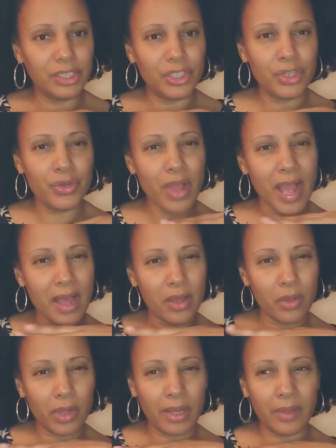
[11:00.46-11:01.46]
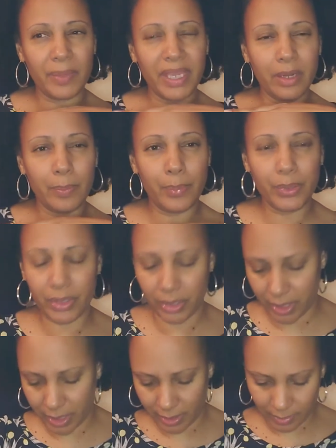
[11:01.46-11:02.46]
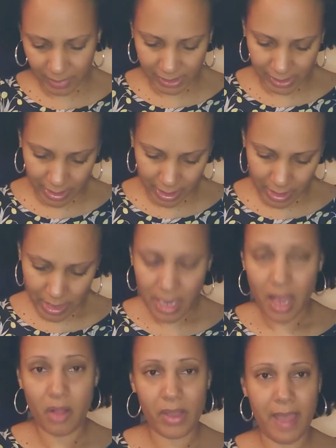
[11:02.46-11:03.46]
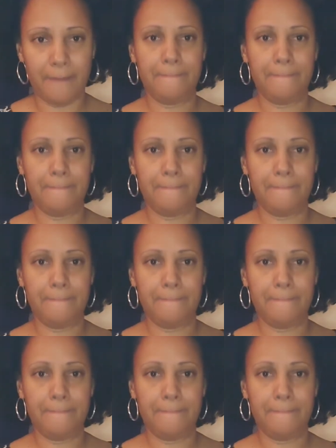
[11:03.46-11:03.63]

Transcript: you know how in a book, let me see, okay.